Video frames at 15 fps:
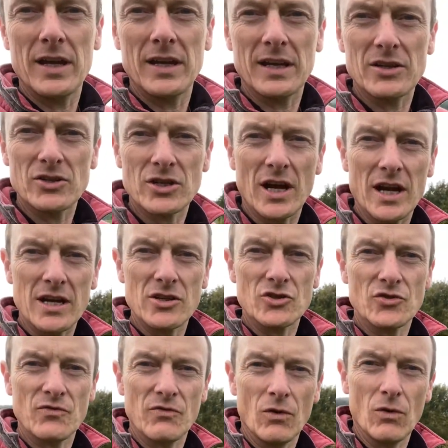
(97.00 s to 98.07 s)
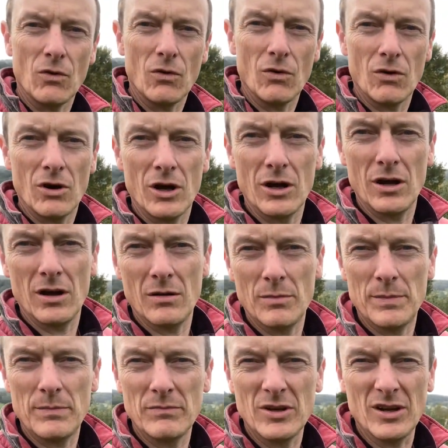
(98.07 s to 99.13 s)
in exchange for
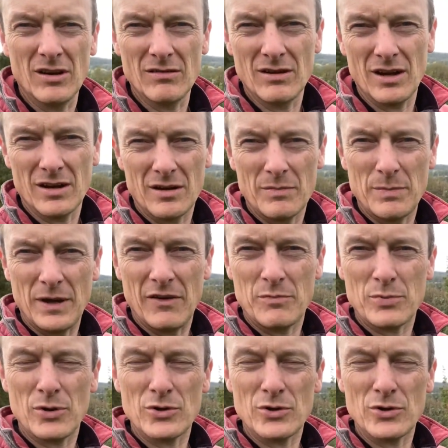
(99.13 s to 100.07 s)
you know, like a bit of